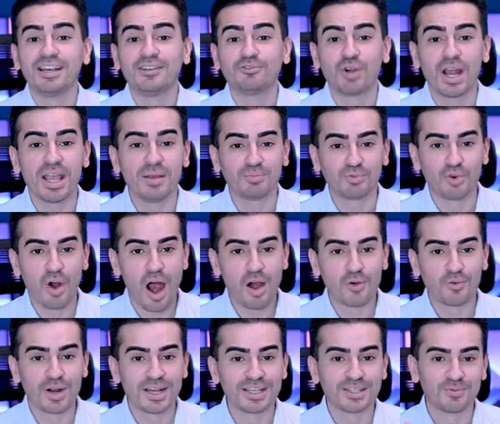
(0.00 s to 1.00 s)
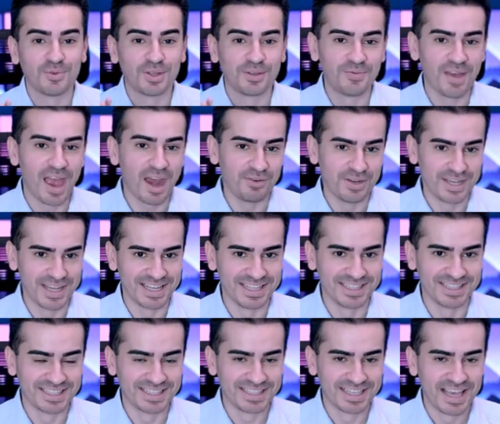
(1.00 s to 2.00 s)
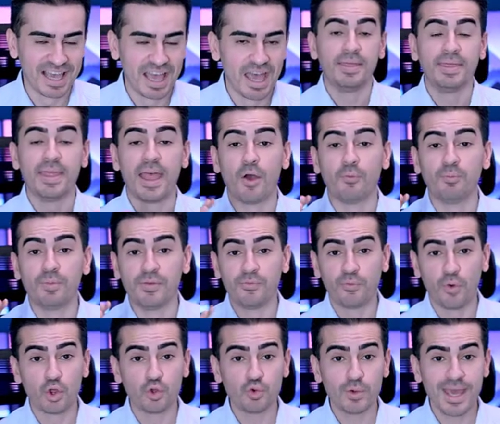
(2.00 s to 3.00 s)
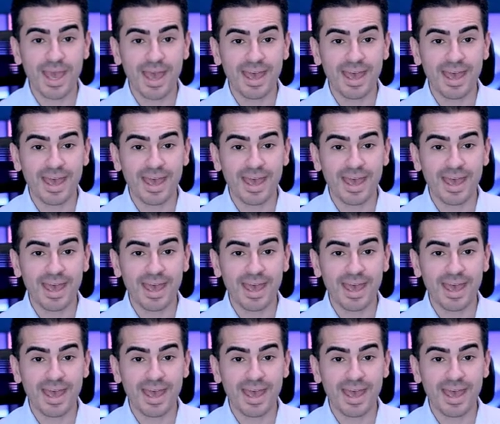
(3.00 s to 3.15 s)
great progress with variants. Now, before we